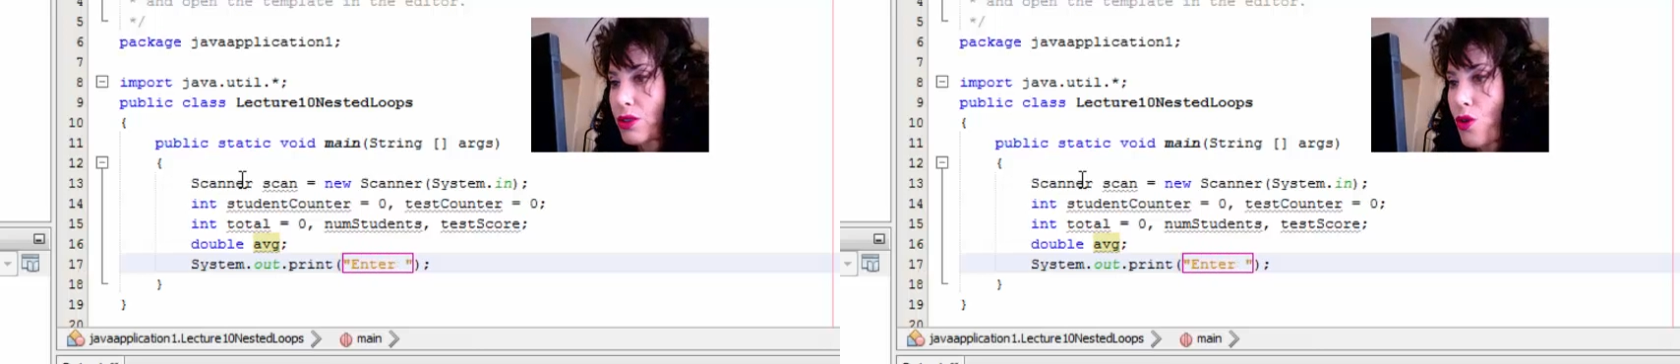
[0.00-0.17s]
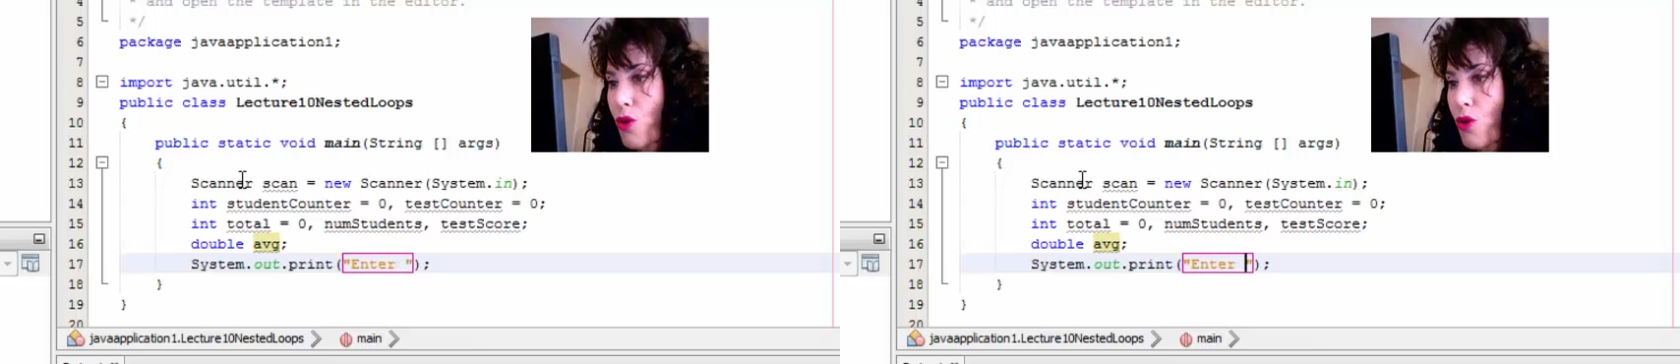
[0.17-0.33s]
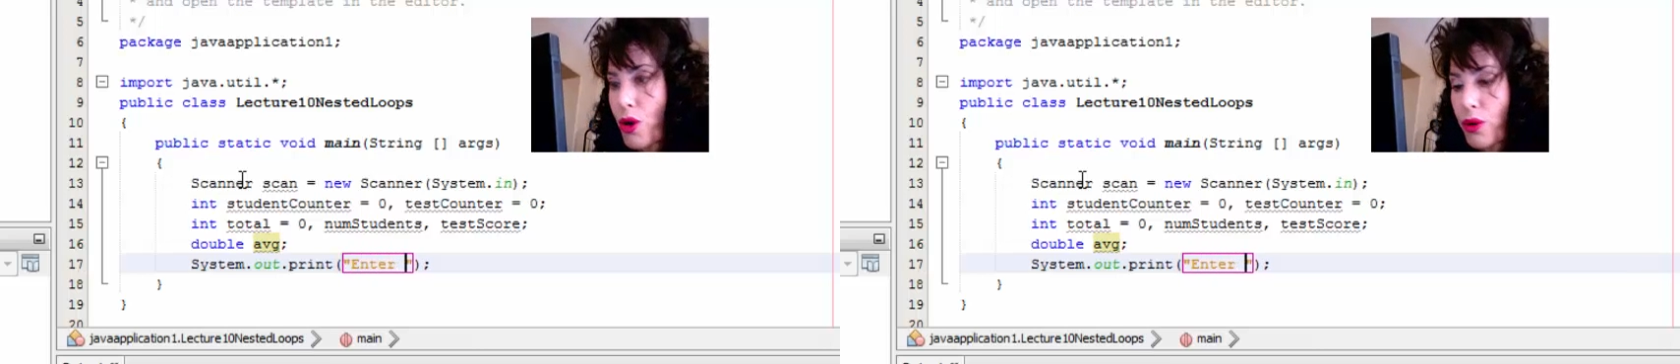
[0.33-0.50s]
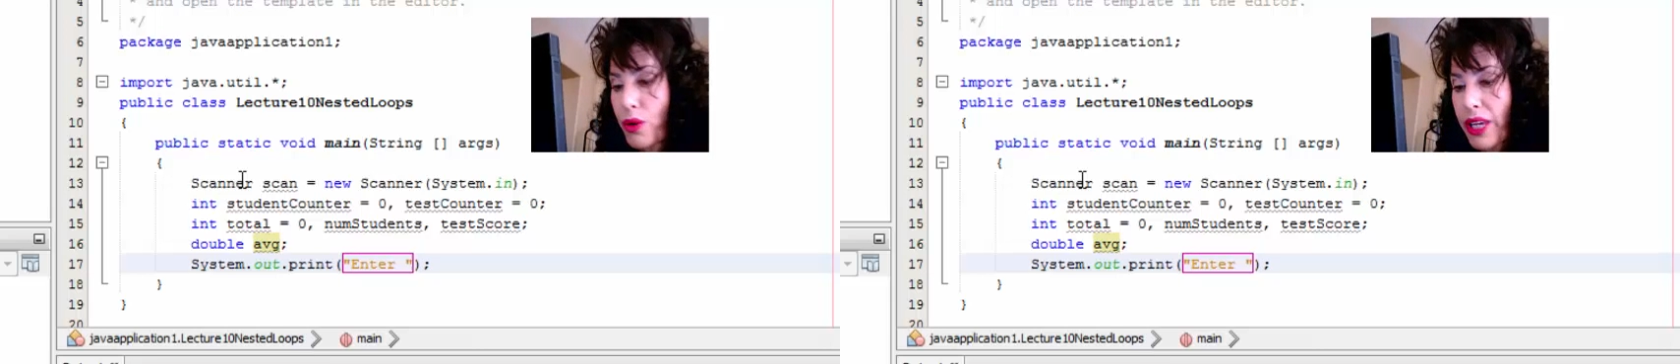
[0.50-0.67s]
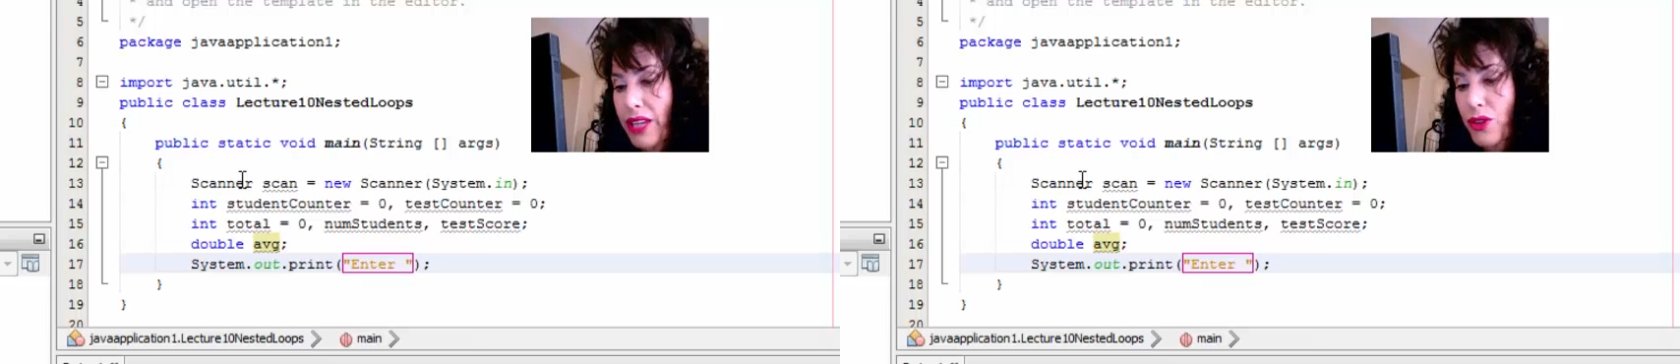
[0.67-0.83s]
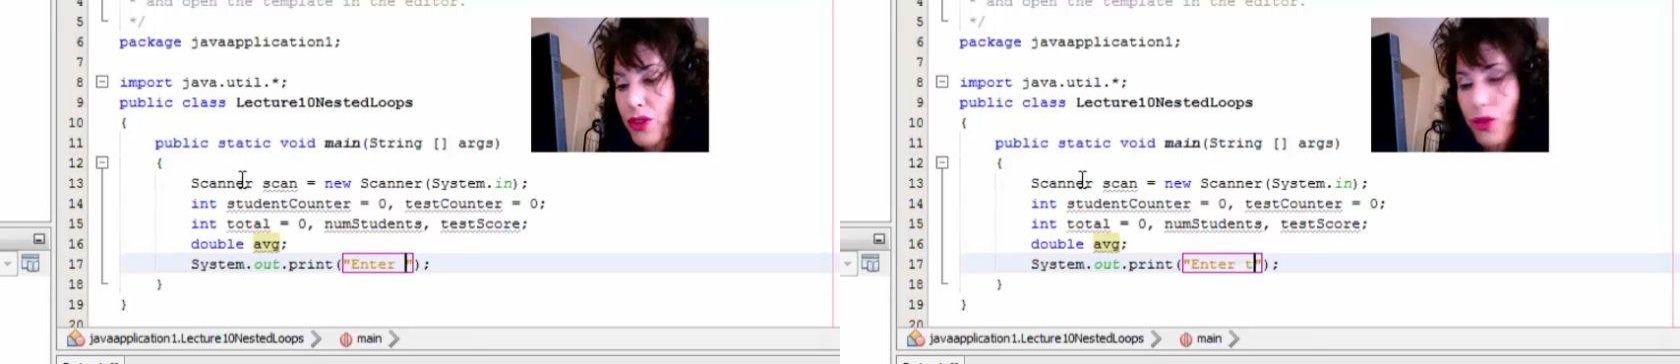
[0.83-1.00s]
quote,
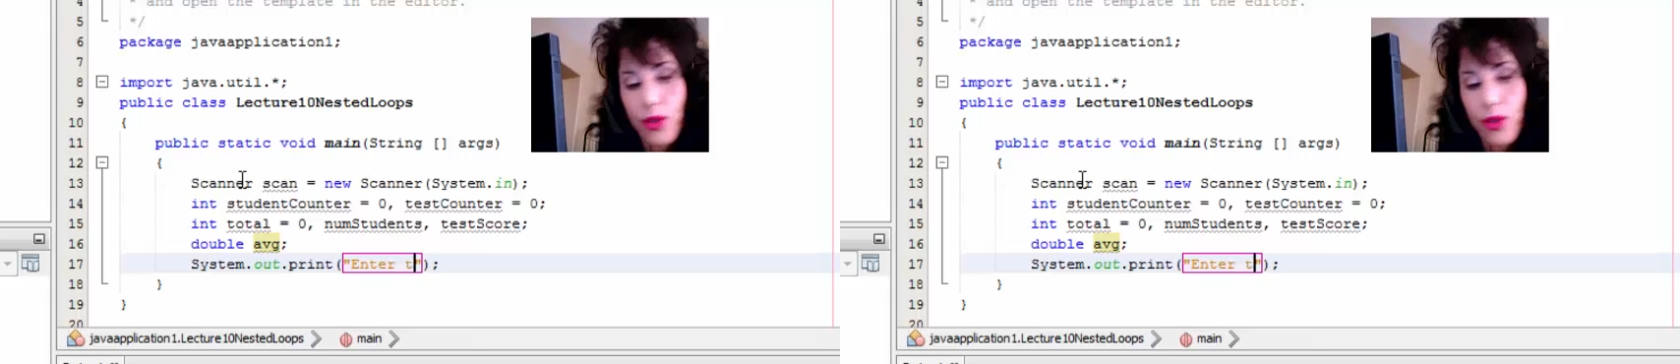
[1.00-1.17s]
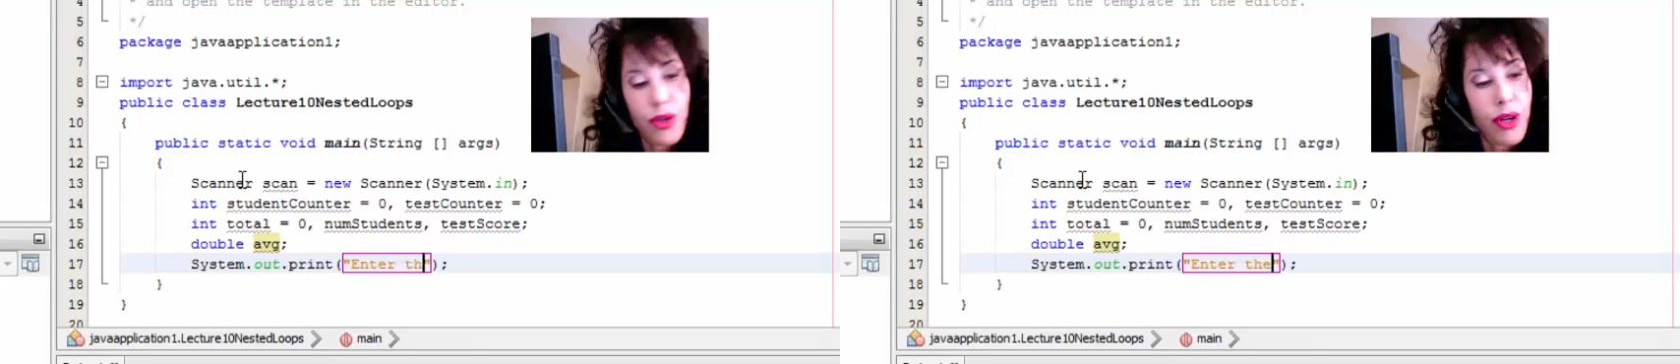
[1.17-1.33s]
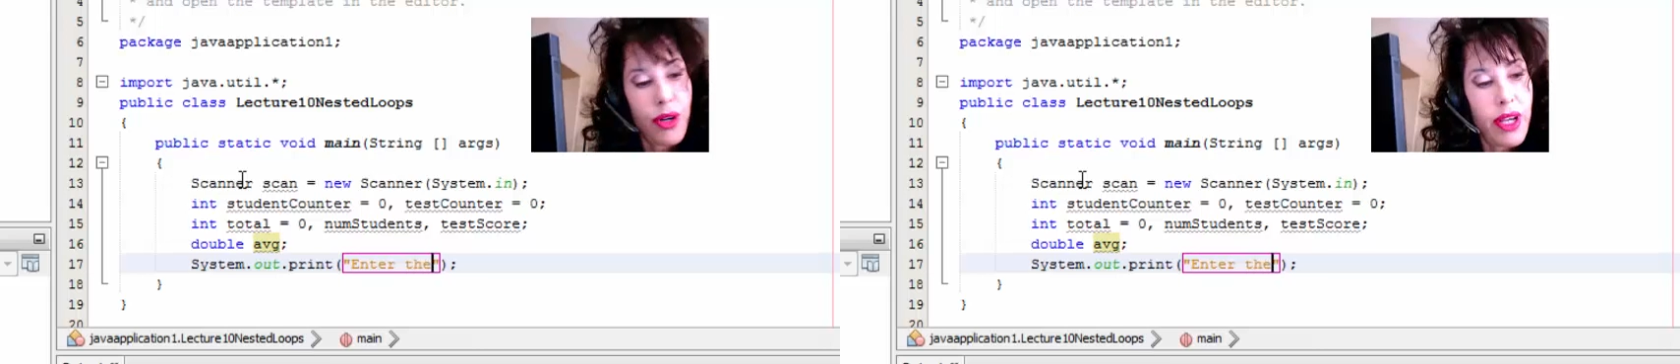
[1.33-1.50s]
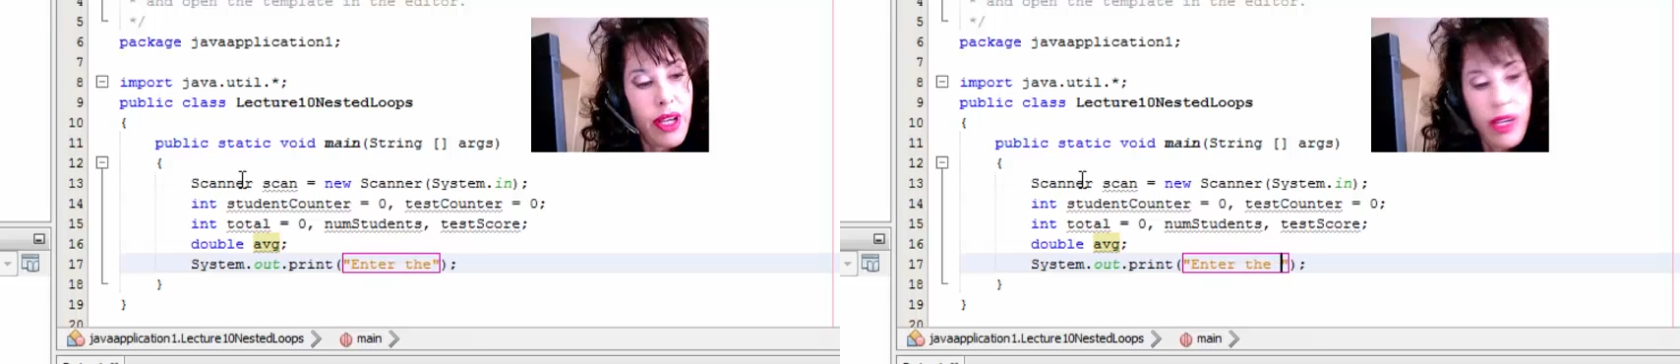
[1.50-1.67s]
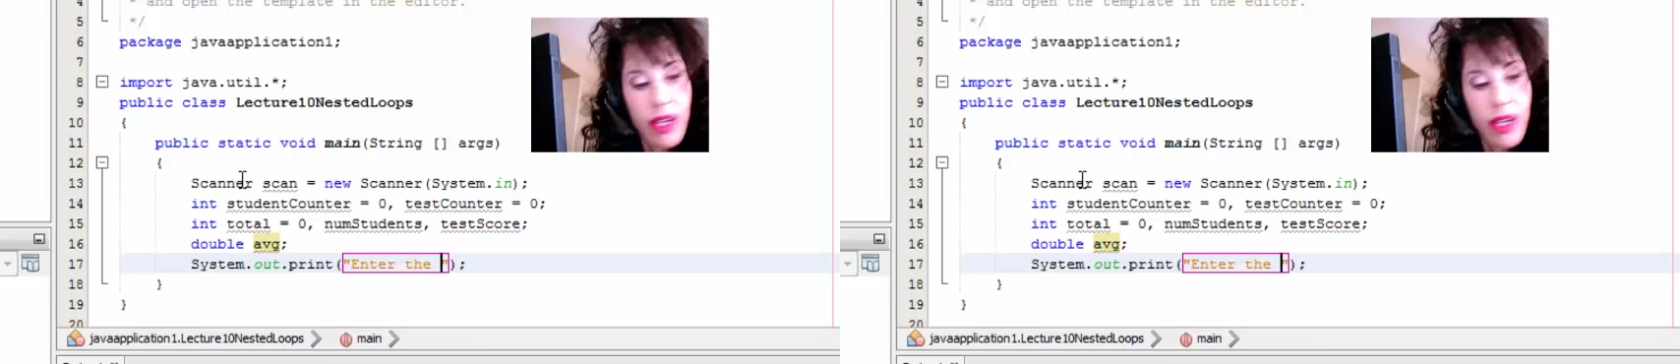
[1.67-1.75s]
enter